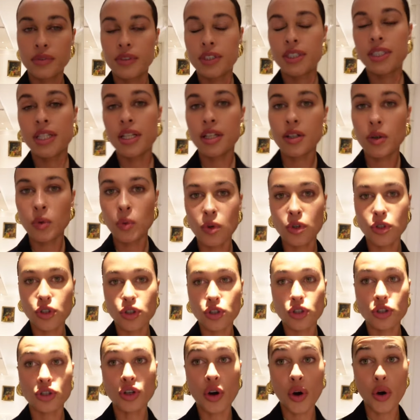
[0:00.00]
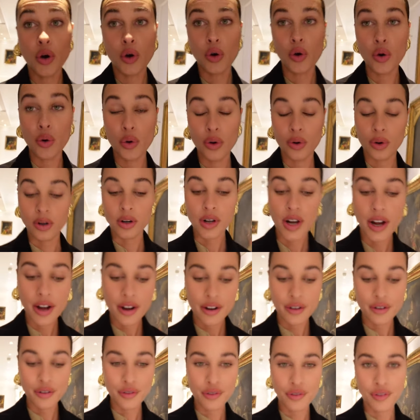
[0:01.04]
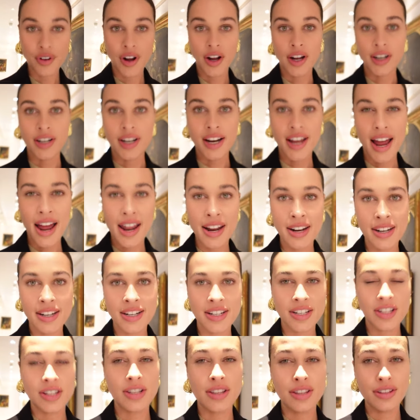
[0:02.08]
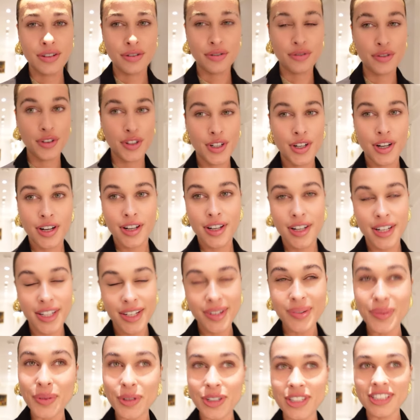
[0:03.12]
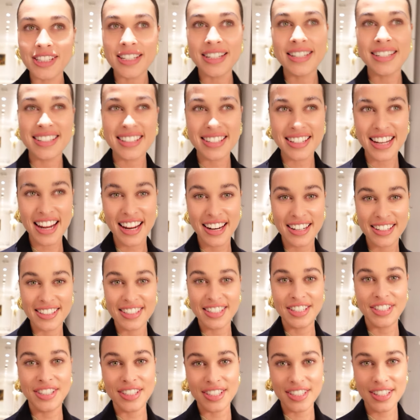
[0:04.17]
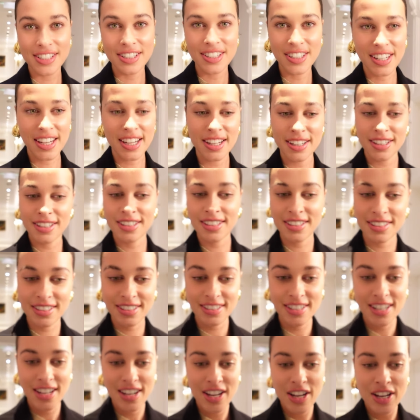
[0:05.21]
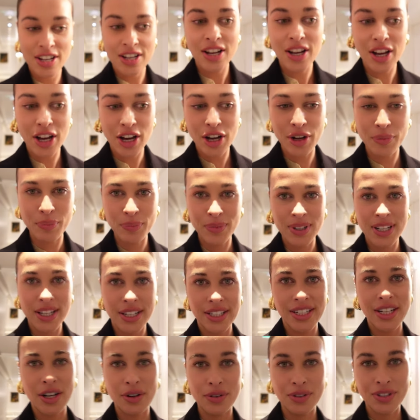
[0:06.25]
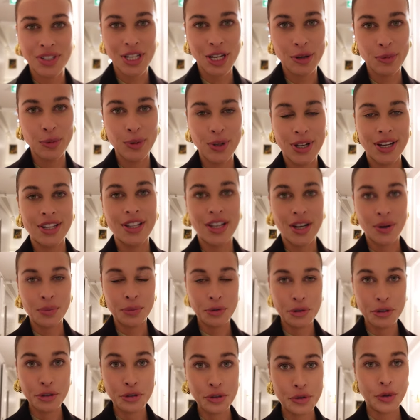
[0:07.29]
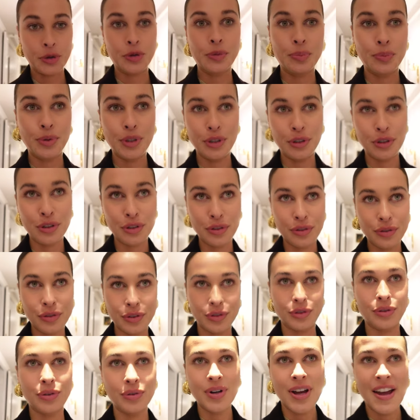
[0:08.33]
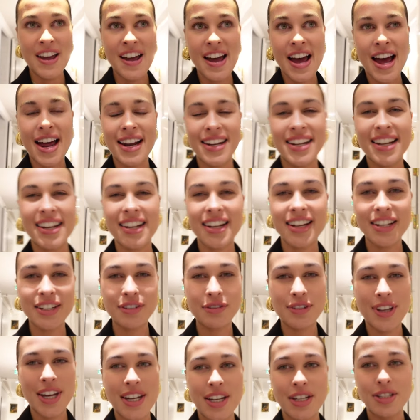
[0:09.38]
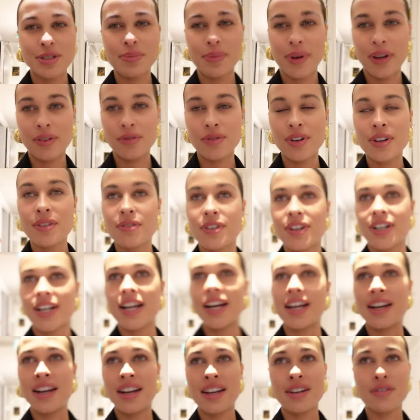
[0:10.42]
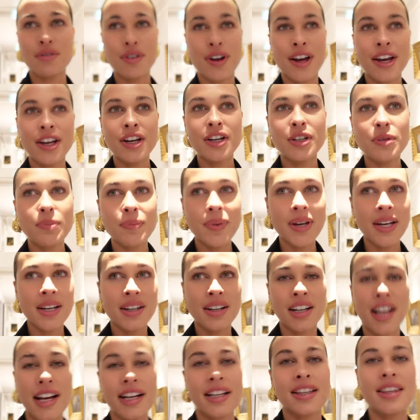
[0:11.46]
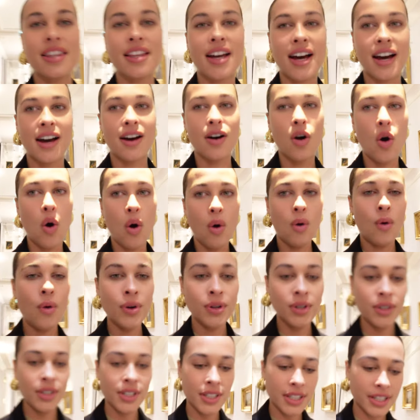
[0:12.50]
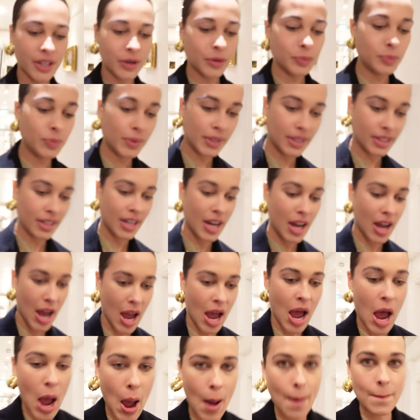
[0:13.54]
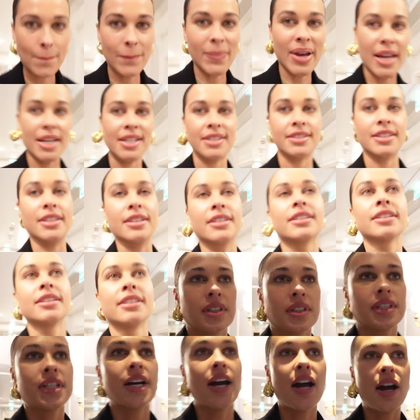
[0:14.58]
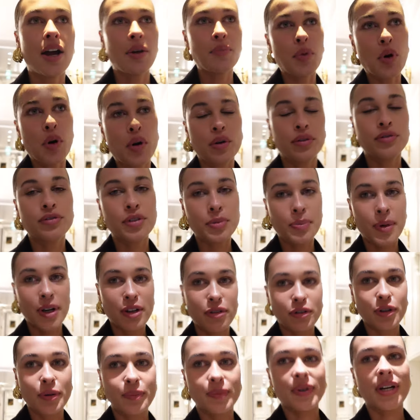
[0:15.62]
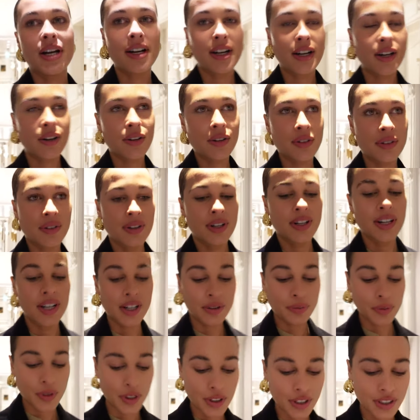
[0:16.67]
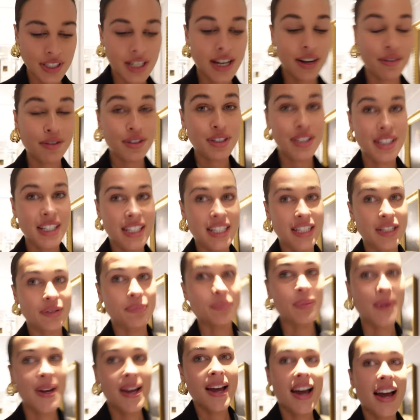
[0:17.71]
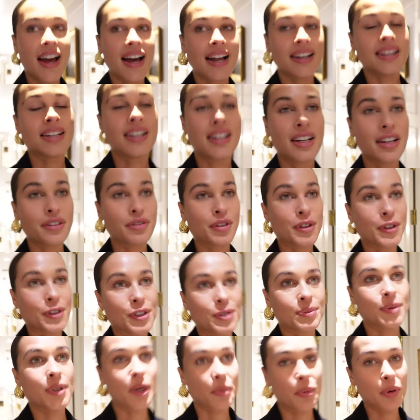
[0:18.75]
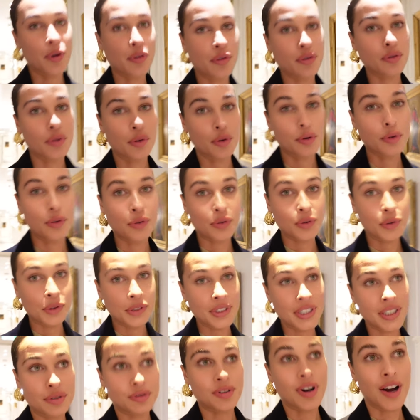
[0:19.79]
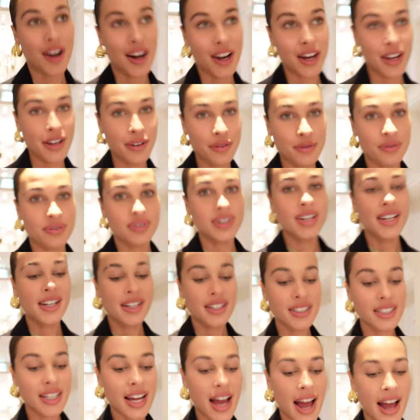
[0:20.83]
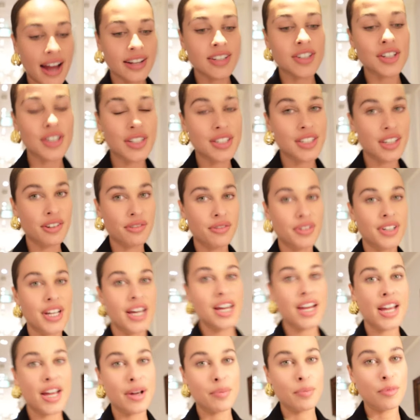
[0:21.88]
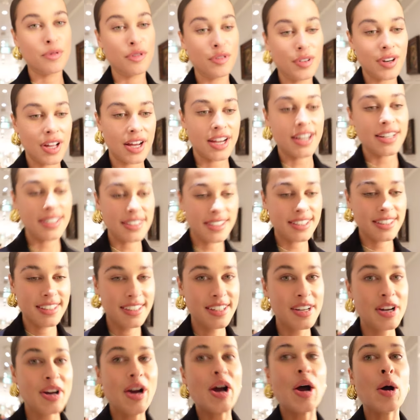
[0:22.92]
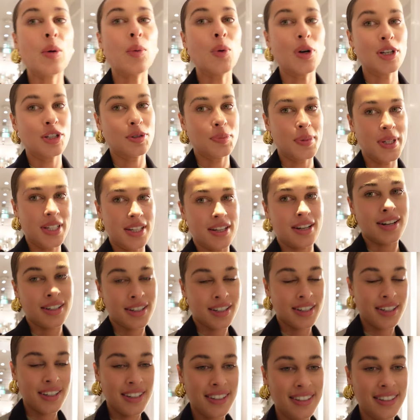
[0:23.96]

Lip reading: Dinner was so fun and the finale was insane. To see the cakes laid out on the table like that was so beautiful. And that kind of cake is my favorite cake. If I could bake like that, that would be amazing. Yeah, I'm off to my room now. I'm going to have a sleep and then I've got to be up at 4:45 to catch a 7 a.m. flight. Wish me luck.